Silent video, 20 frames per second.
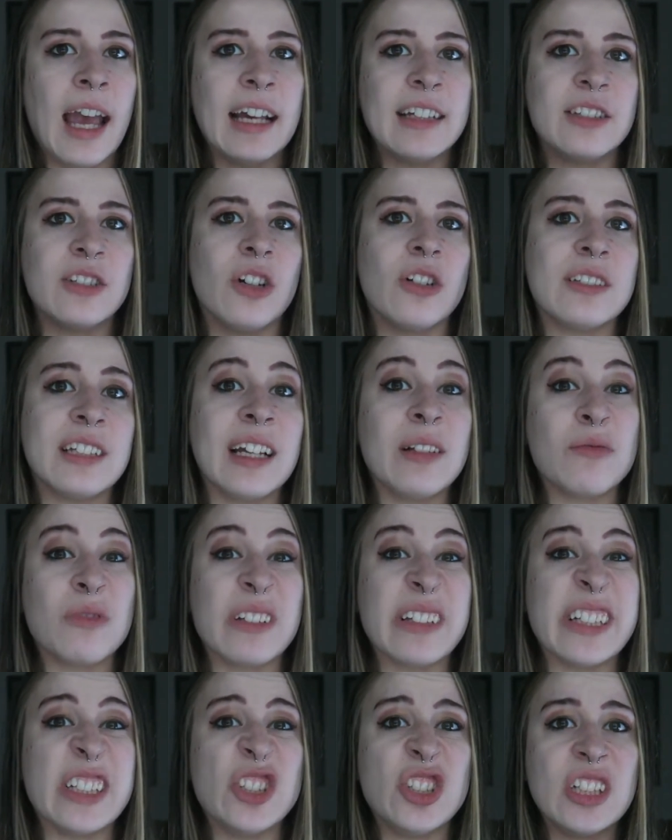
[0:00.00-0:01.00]
assault and
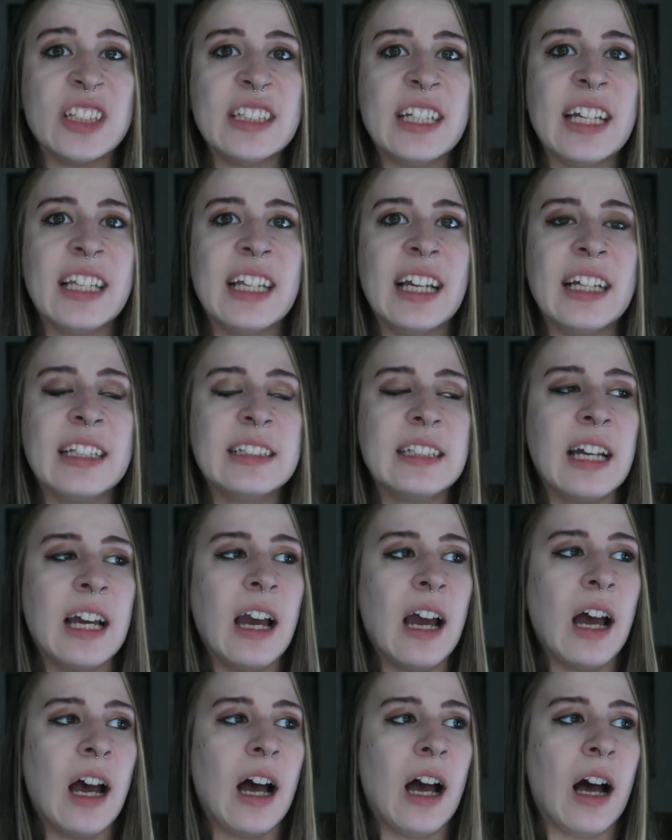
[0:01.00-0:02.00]
religion in it,
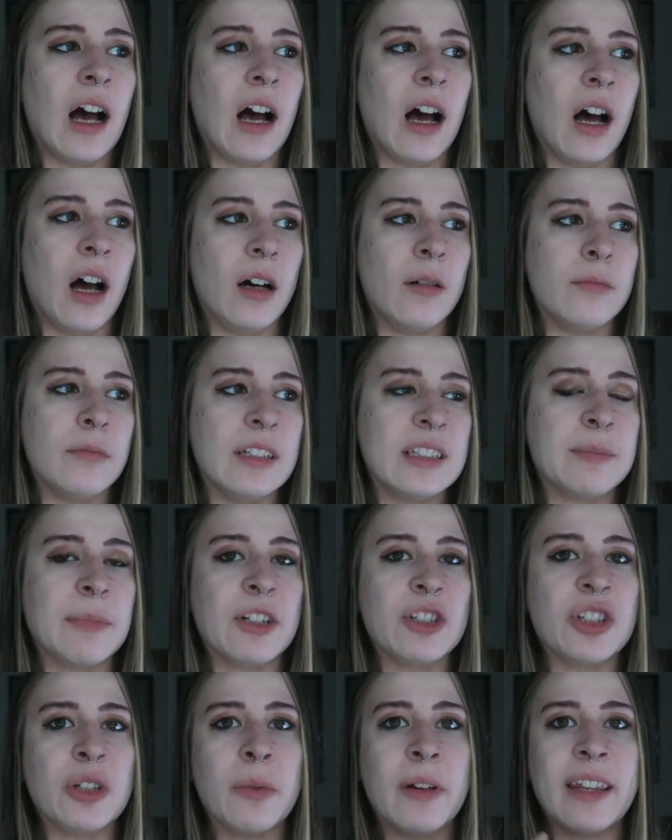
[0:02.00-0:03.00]

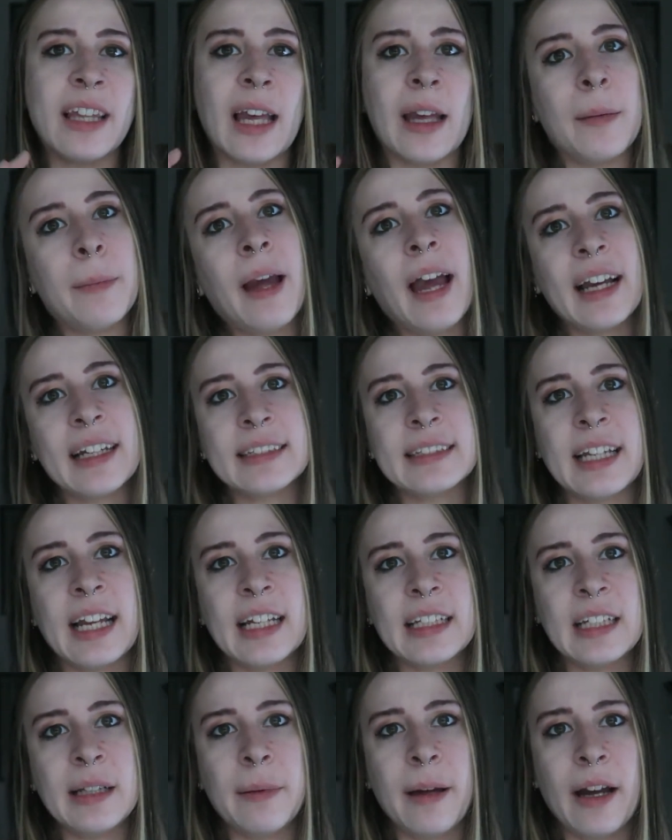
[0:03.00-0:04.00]
especially with a
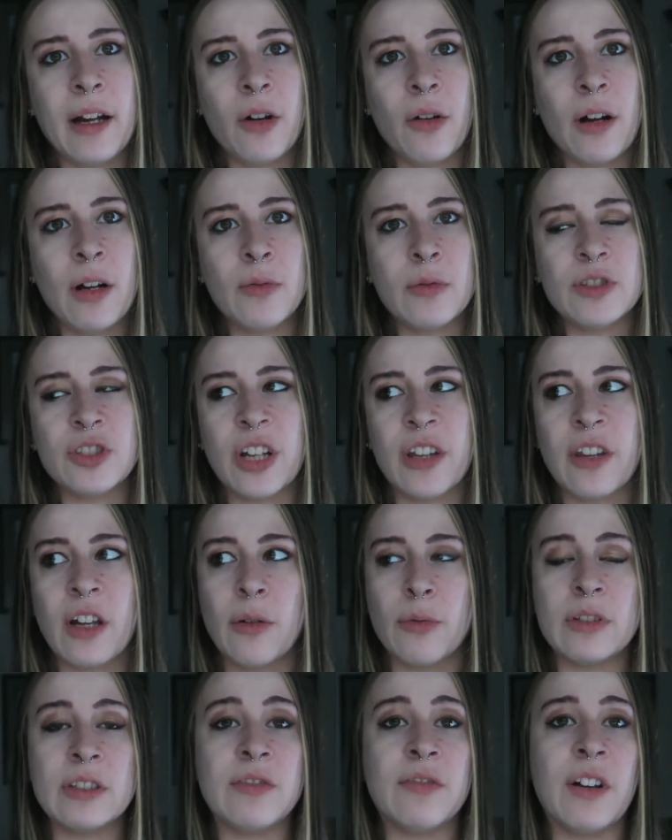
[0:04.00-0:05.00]
Pakistani background, which I
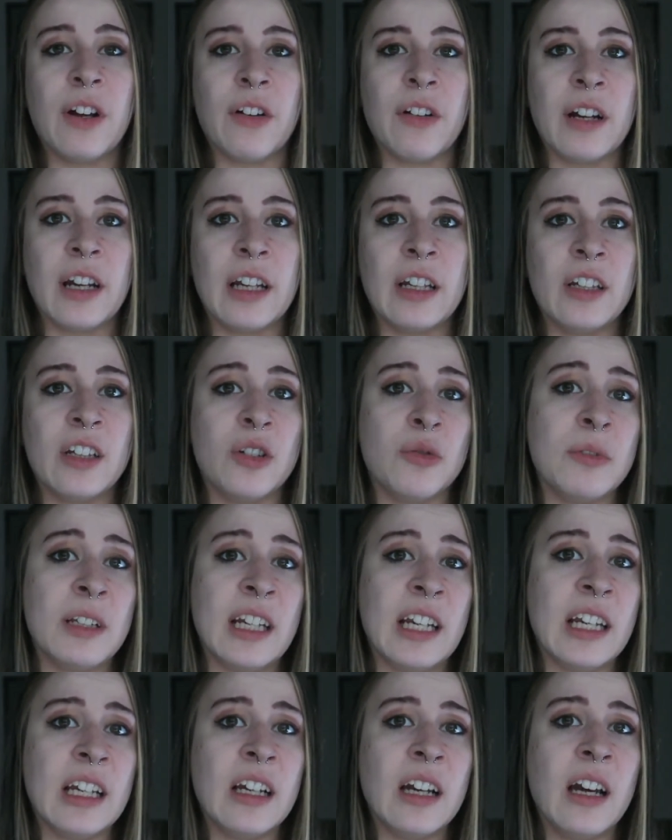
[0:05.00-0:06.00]
thought was very
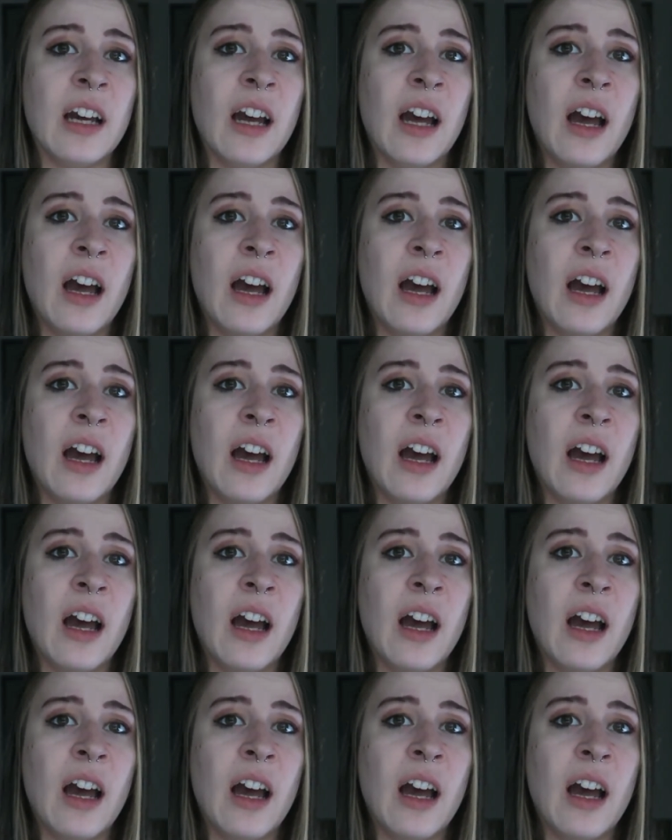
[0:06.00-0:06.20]
unique.